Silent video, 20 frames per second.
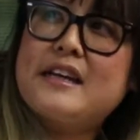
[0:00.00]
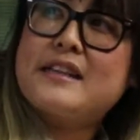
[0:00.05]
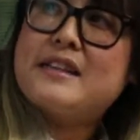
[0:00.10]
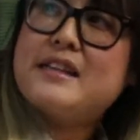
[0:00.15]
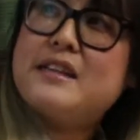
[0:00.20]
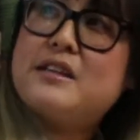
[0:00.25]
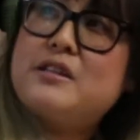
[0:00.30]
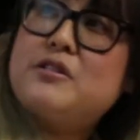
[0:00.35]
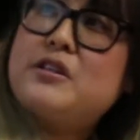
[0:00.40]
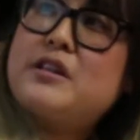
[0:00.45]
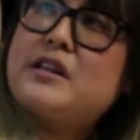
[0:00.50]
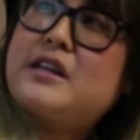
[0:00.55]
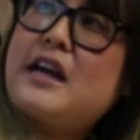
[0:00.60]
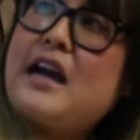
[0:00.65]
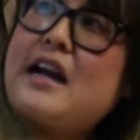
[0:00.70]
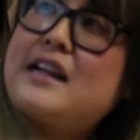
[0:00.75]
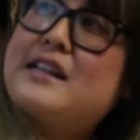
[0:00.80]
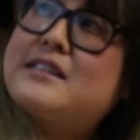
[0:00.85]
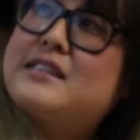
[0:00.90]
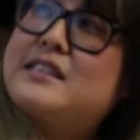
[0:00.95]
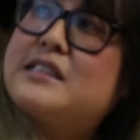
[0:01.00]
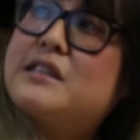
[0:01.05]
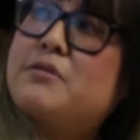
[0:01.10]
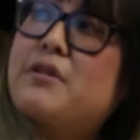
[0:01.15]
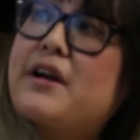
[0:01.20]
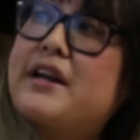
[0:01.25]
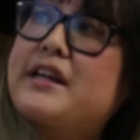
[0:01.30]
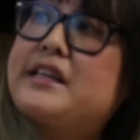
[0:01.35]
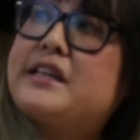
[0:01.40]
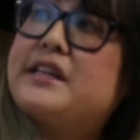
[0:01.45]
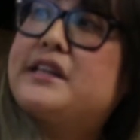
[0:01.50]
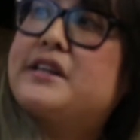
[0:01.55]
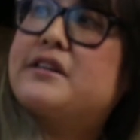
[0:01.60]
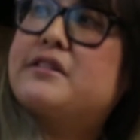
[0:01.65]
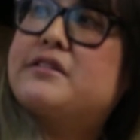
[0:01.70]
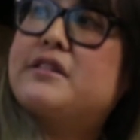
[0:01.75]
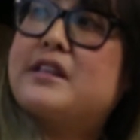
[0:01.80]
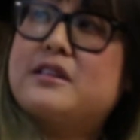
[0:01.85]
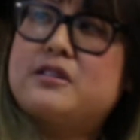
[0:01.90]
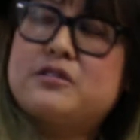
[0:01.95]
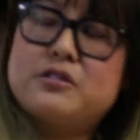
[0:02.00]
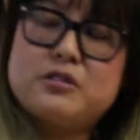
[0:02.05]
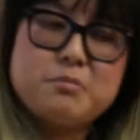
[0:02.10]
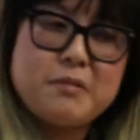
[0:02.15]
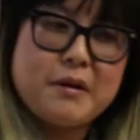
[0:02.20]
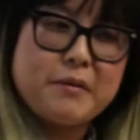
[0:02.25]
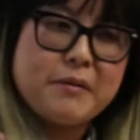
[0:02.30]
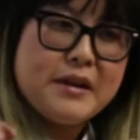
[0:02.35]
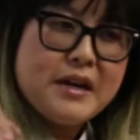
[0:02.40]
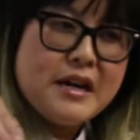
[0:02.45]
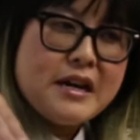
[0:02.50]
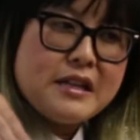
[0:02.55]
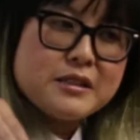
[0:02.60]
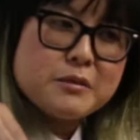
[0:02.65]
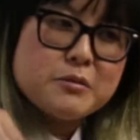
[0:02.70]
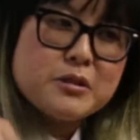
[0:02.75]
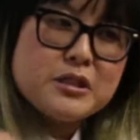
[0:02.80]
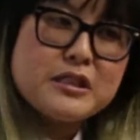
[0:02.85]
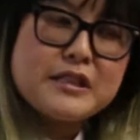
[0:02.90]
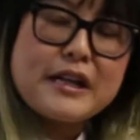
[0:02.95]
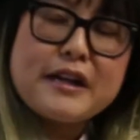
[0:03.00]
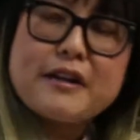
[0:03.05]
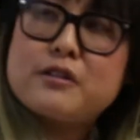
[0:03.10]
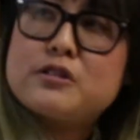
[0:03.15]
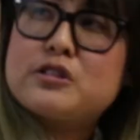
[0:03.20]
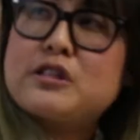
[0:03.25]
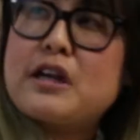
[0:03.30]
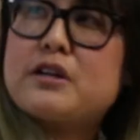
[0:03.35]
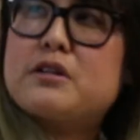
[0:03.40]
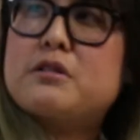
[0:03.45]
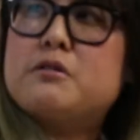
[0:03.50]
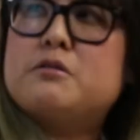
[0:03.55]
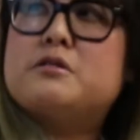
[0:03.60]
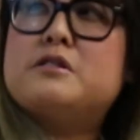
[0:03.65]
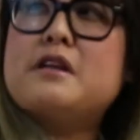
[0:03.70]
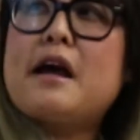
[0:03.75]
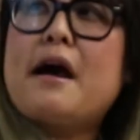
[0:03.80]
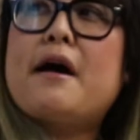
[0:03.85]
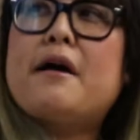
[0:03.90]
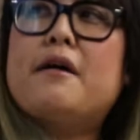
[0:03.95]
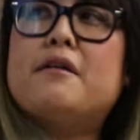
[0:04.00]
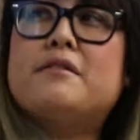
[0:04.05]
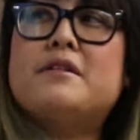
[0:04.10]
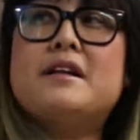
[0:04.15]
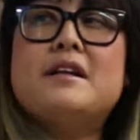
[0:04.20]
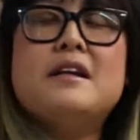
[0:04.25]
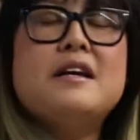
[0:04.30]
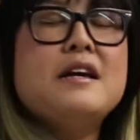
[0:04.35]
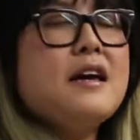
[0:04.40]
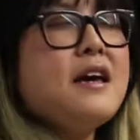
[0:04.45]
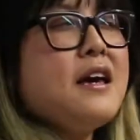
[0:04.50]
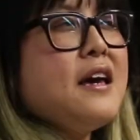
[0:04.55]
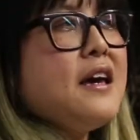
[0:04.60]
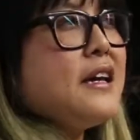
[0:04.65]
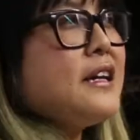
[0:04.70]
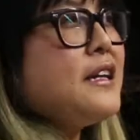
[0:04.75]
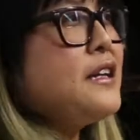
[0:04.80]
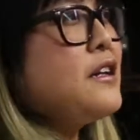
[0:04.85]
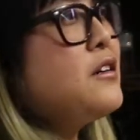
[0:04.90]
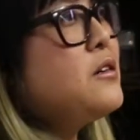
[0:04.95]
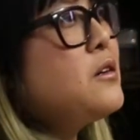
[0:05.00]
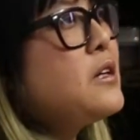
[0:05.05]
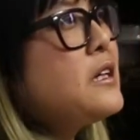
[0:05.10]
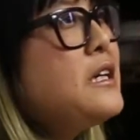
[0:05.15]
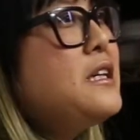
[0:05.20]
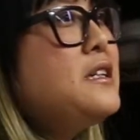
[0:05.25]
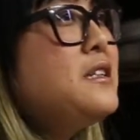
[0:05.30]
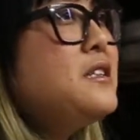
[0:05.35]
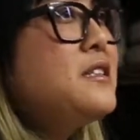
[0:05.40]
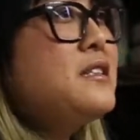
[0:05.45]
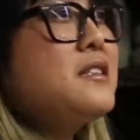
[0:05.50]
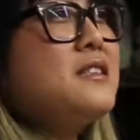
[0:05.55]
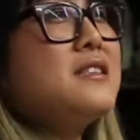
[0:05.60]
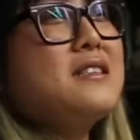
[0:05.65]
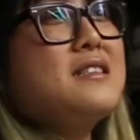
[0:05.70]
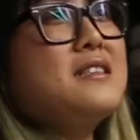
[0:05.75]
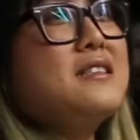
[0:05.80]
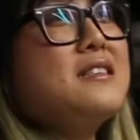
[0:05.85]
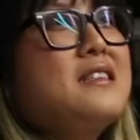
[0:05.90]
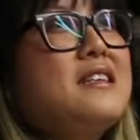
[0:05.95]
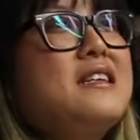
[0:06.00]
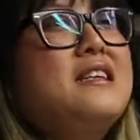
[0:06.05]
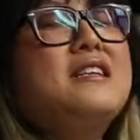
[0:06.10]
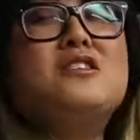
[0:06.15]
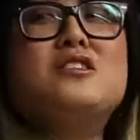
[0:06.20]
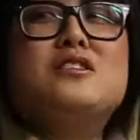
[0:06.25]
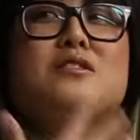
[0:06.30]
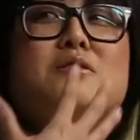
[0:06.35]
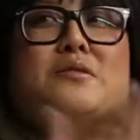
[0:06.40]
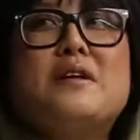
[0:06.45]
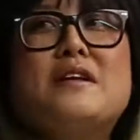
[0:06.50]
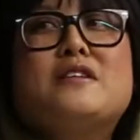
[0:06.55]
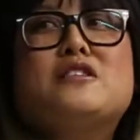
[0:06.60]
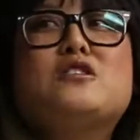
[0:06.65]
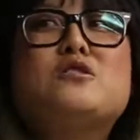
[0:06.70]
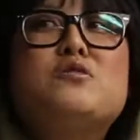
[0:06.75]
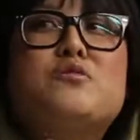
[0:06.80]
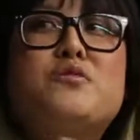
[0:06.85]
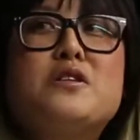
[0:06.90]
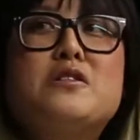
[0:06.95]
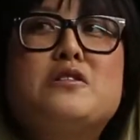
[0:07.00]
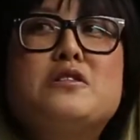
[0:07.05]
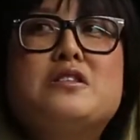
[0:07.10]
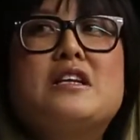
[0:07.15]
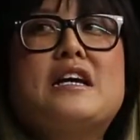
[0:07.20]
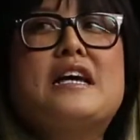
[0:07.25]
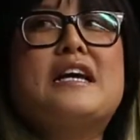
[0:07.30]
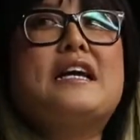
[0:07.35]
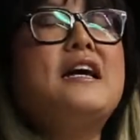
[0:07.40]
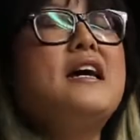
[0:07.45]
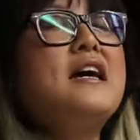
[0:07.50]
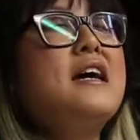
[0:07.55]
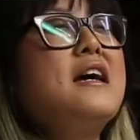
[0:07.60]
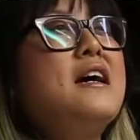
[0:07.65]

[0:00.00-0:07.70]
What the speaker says: I think you can kind of see right here, like there's maybe some stairs that go down, and you know, it just feels like,